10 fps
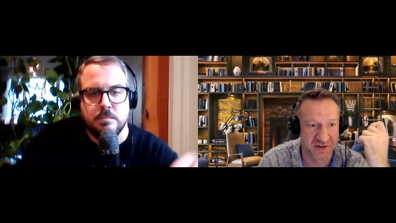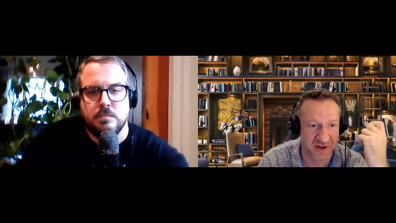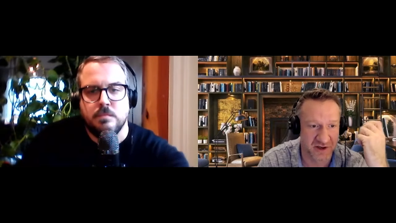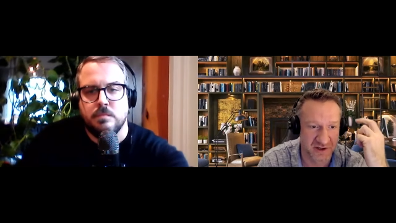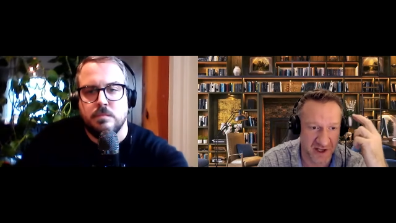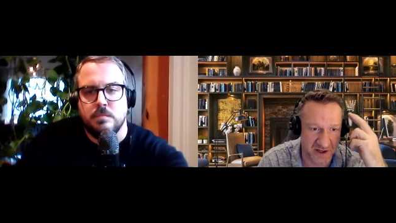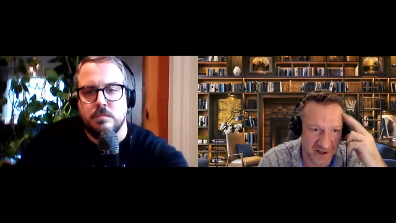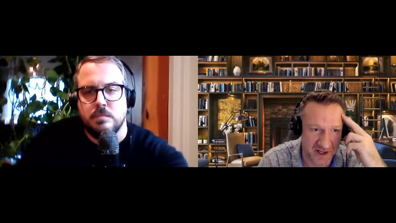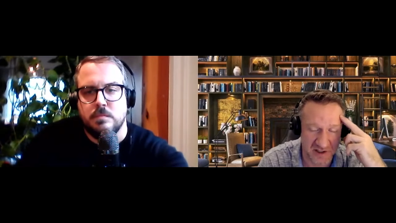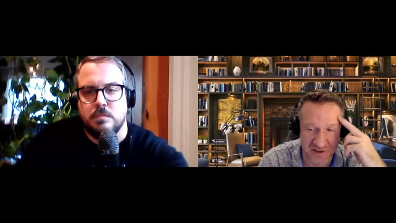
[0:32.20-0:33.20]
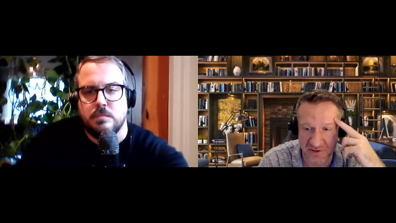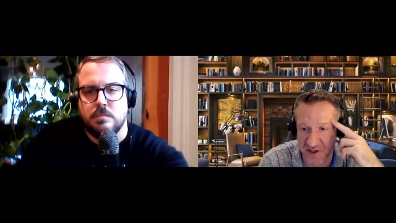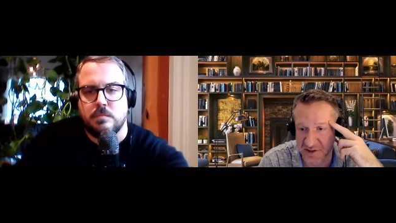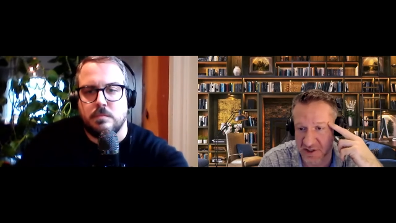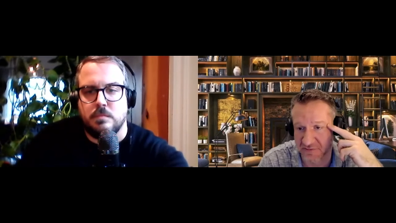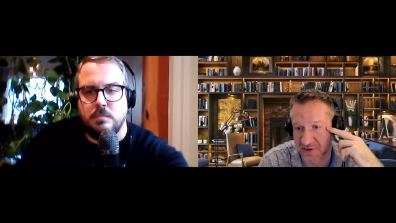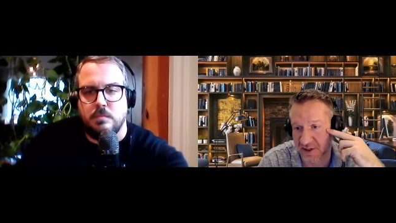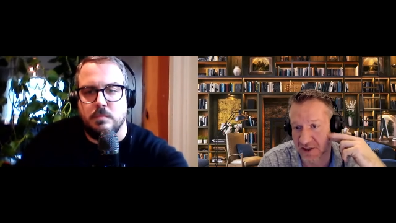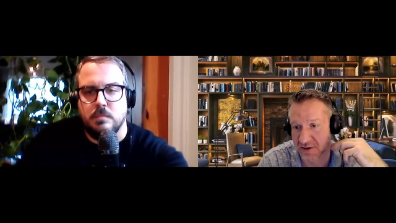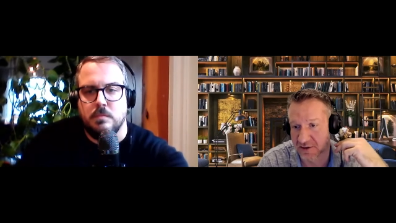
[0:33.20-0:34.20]
Speaker 1: do you think, day to day stress
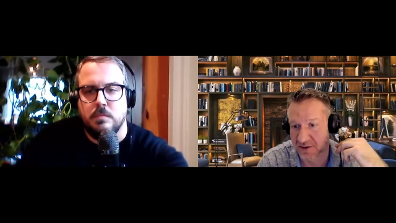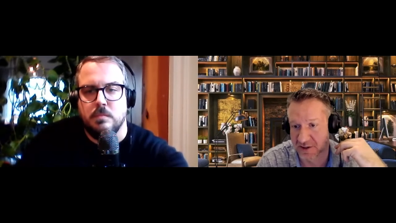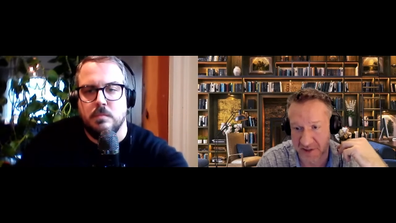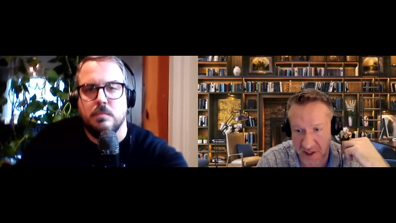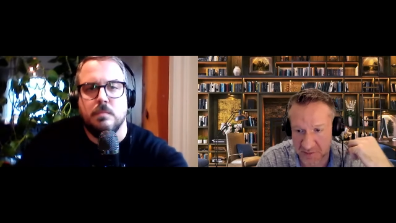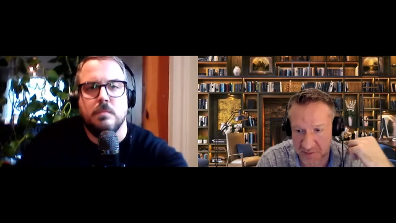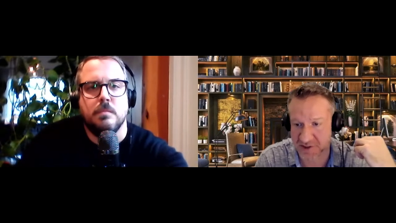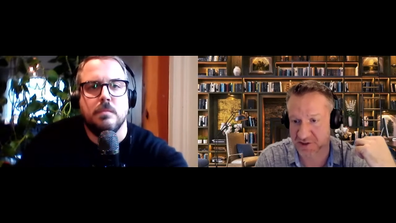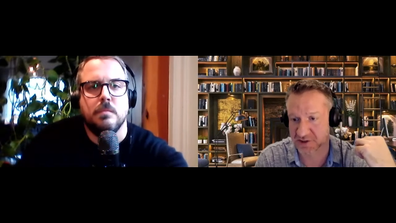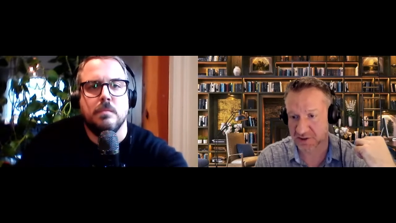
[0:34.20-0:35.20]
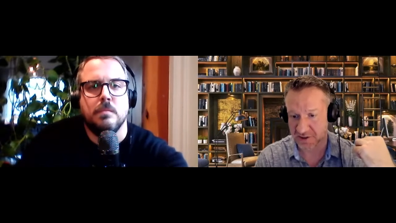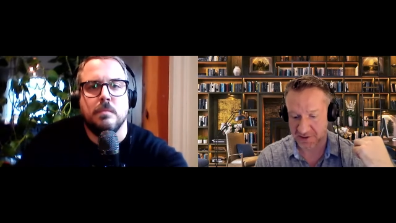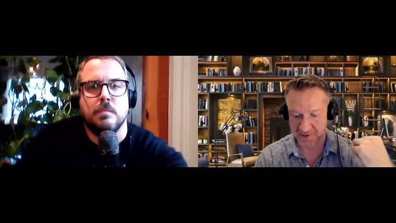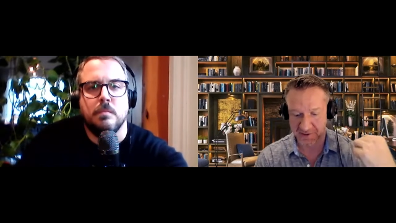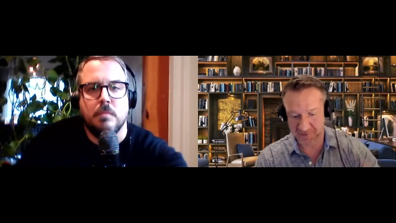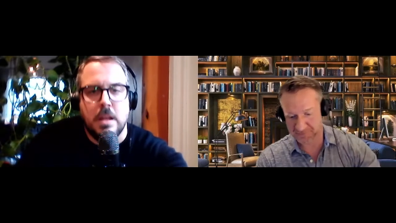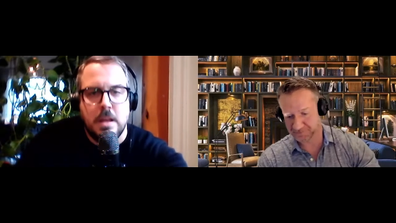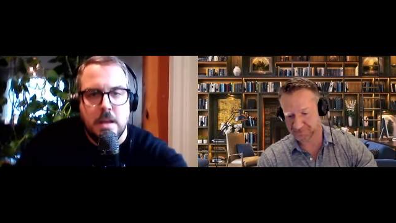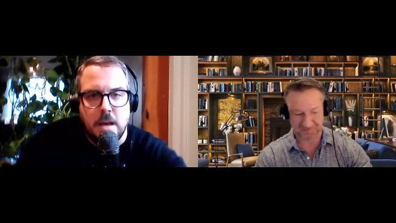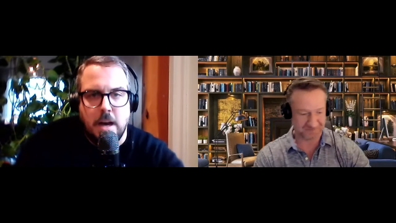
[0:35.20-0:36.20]
level like in that position?
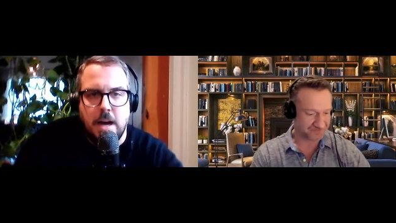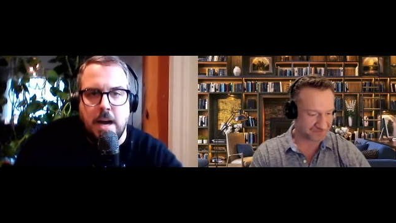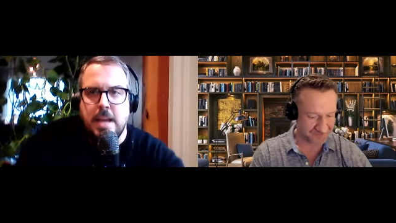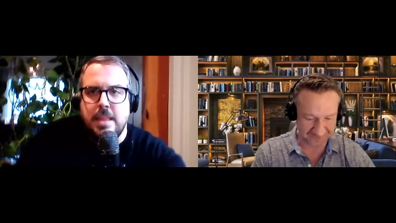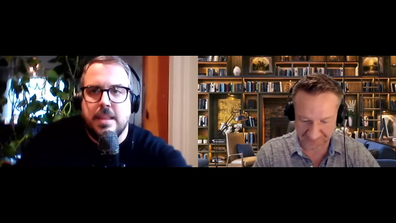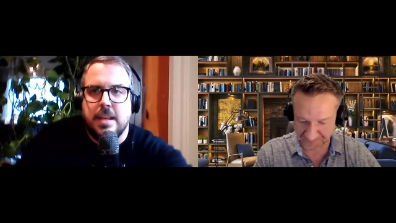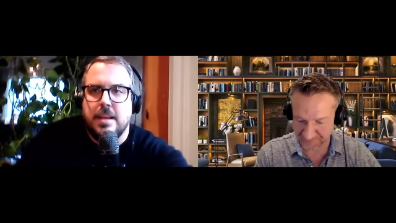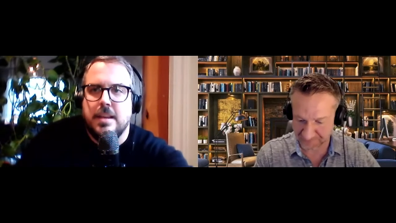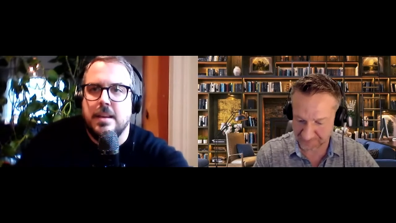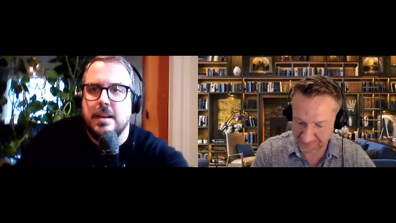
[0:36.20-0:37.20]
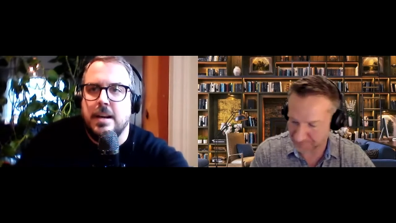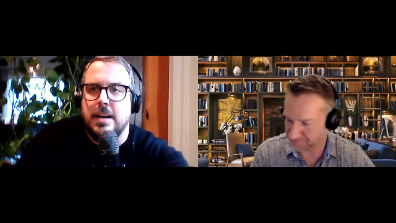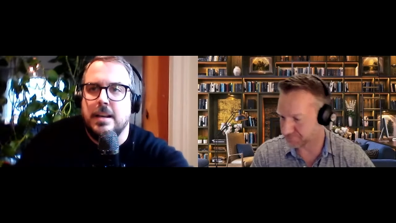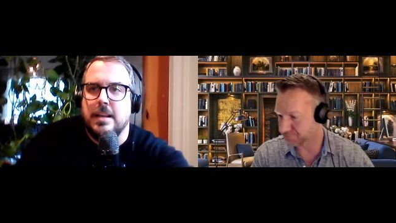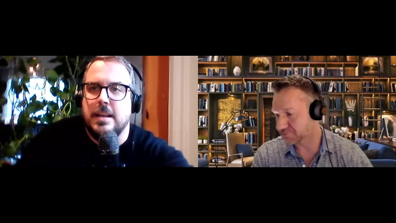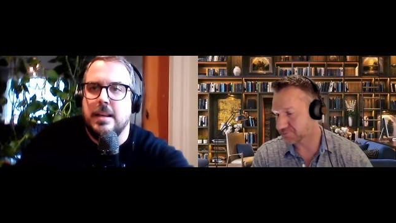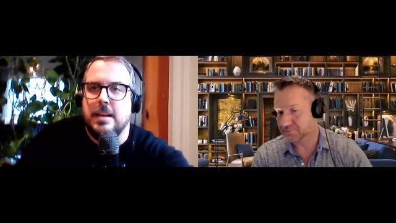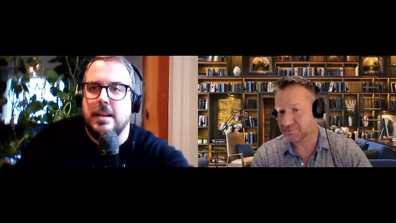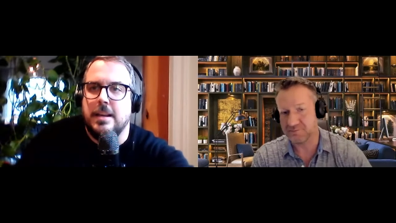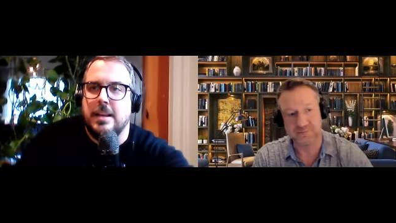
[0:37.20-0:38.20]
Speaker 2: I think,
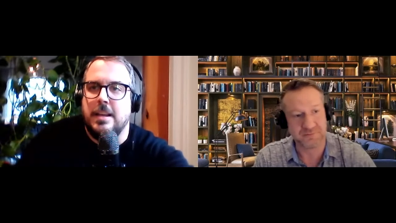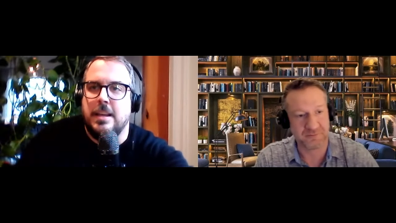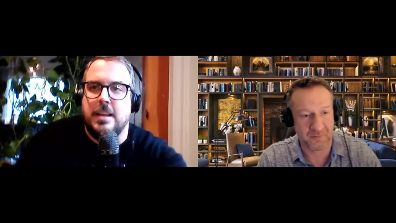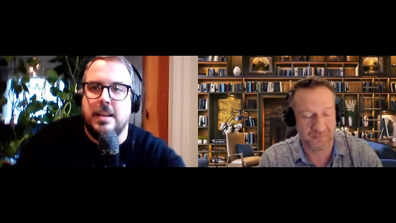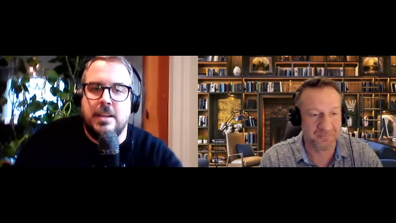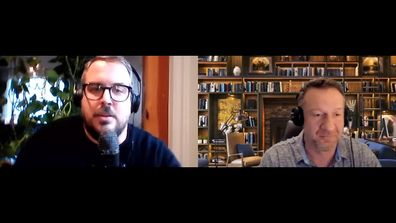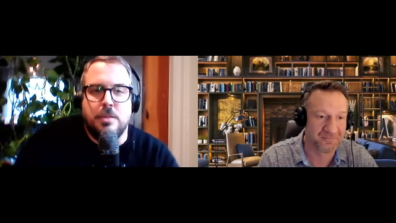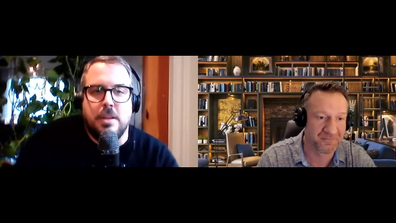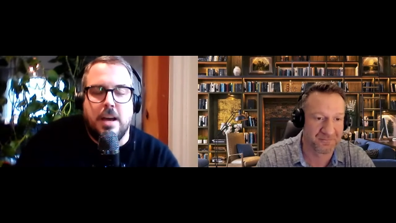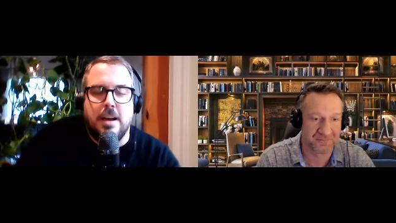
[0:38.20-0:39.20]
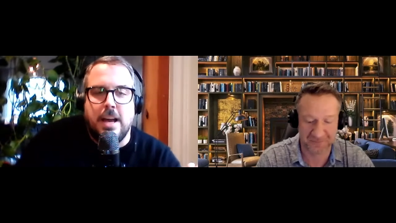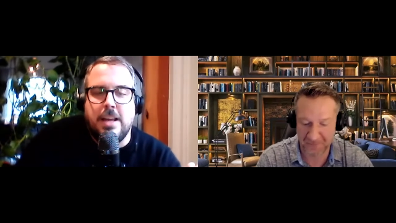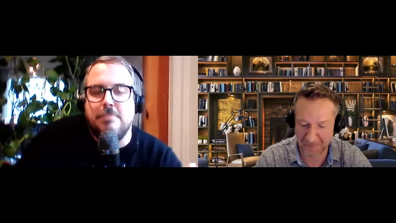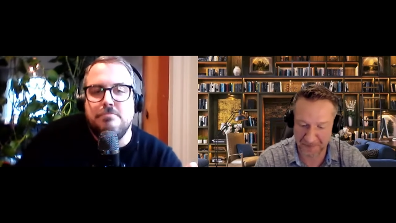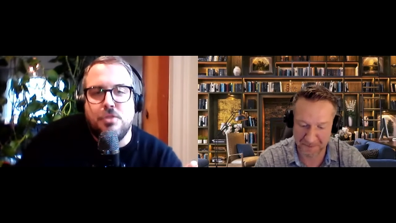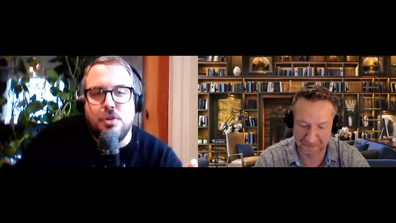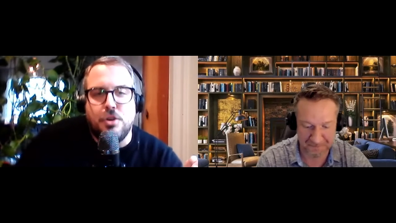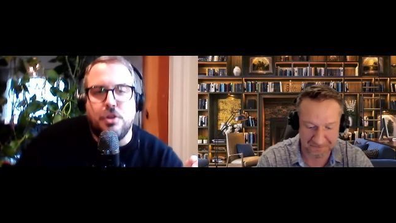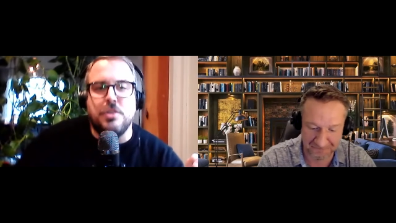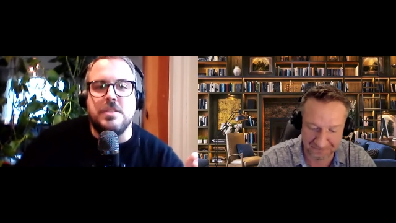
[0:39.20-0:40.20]
you know, I
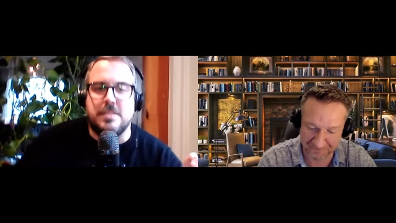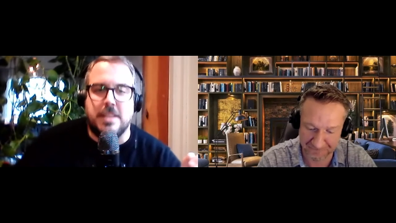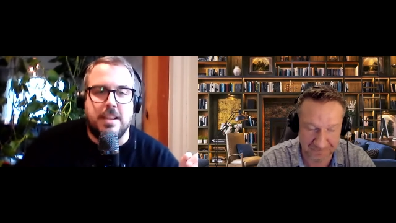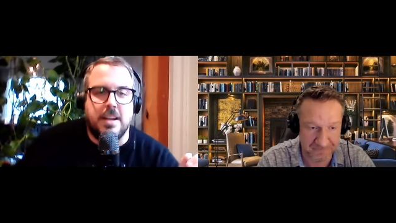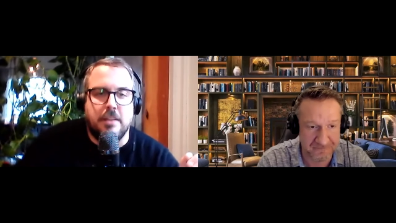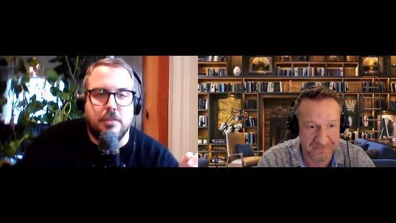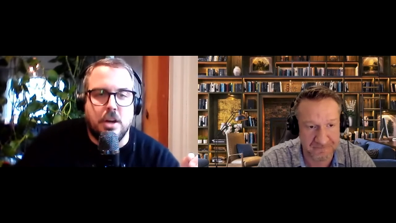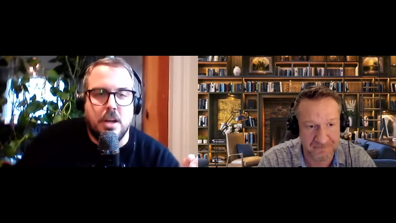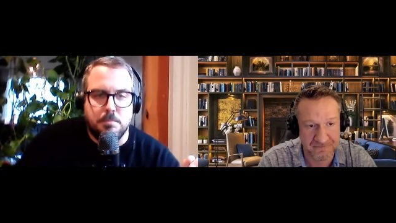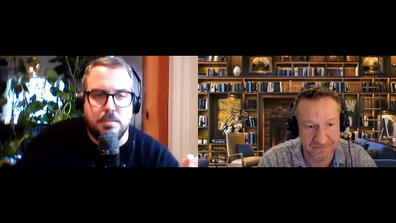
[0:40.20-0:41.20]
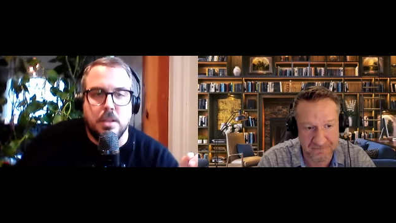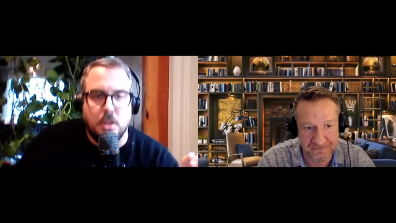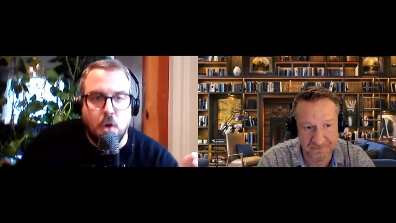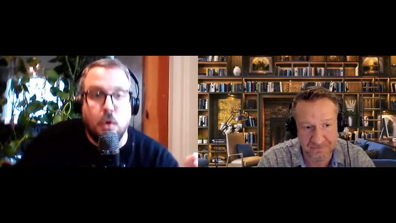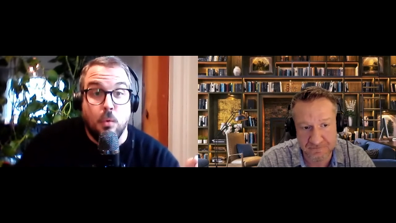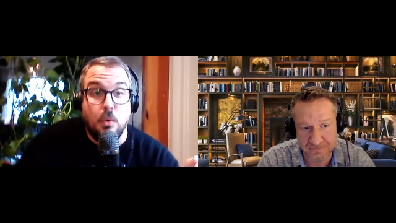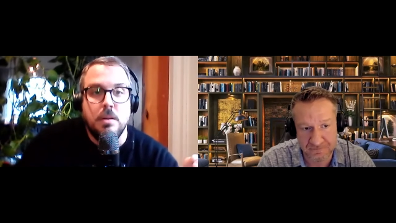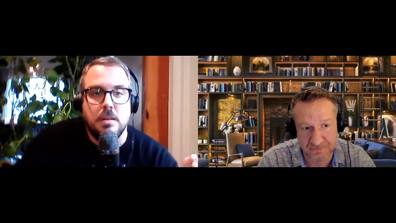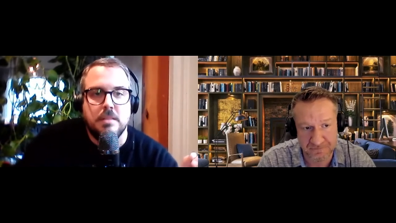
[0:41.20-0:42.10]
couldn't say that it ever got below